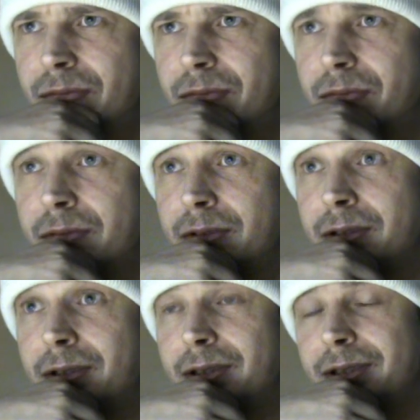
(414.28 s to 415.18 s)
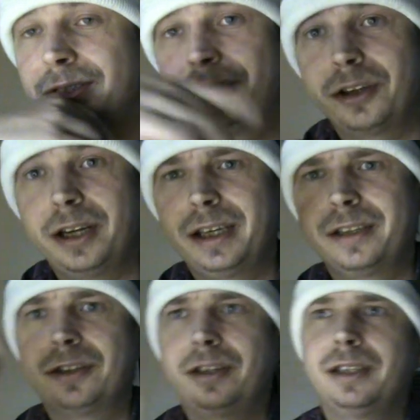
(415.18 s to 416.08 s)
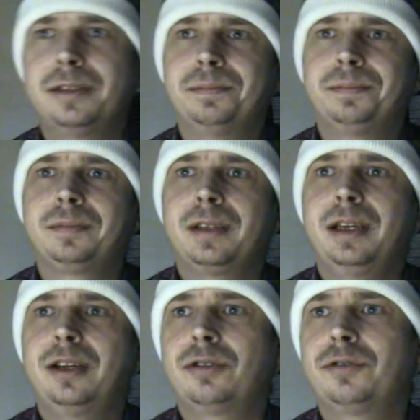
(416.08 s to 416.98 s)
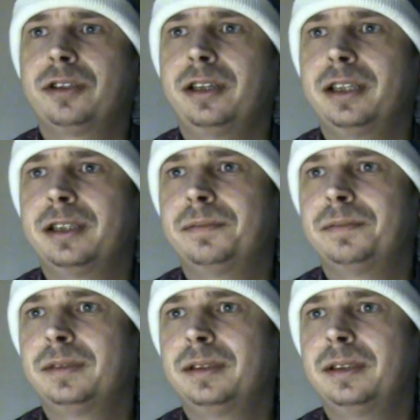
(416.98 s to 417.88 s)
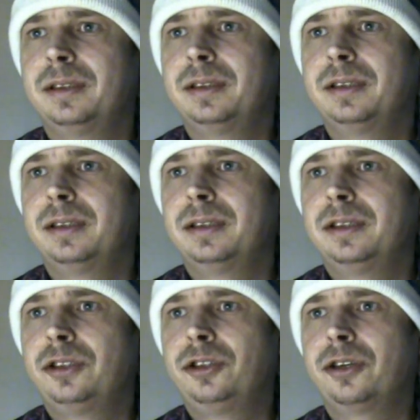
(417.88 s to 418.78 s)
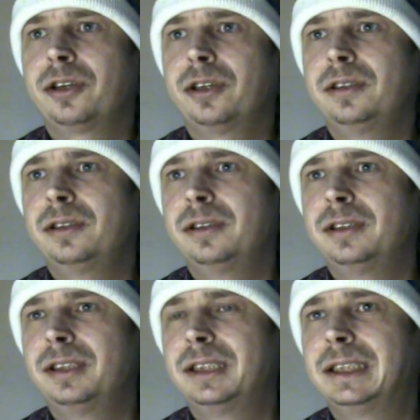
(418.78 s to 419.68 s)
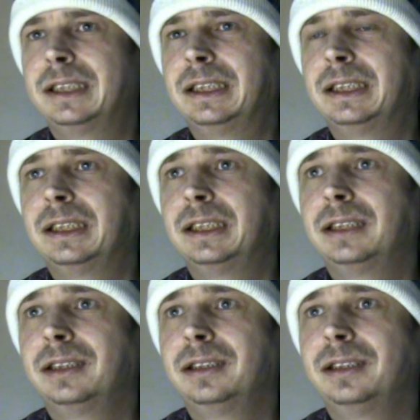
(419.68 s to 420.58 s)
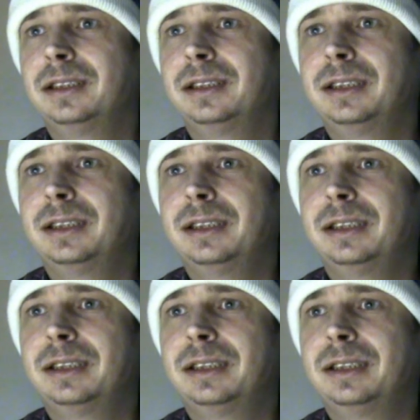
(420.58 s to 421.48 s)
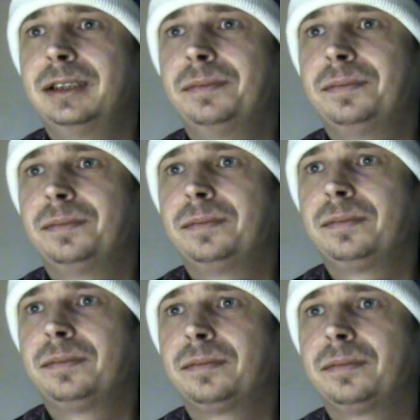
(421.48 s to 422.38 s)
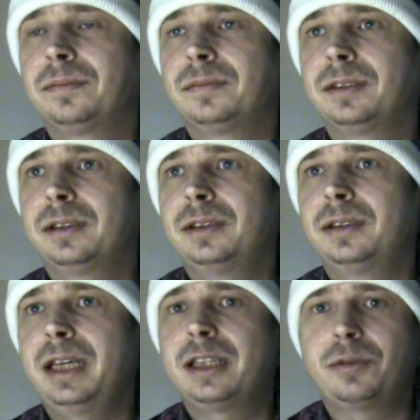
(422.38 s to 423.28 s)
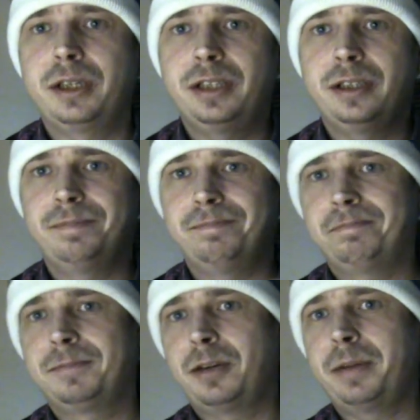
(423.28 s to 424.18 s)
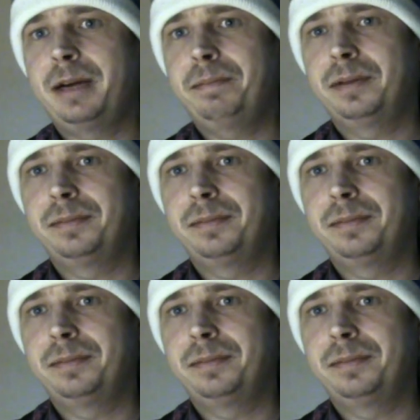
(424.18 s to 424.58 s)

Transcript: whatever. Sonic, Sonic. What's your It goes with Sonic. Uh, I know, I always like Tails. Shocker. Yeah, Tails, he could fly, yeah. Uh, what's next question? So that's next question four, guys. coming up.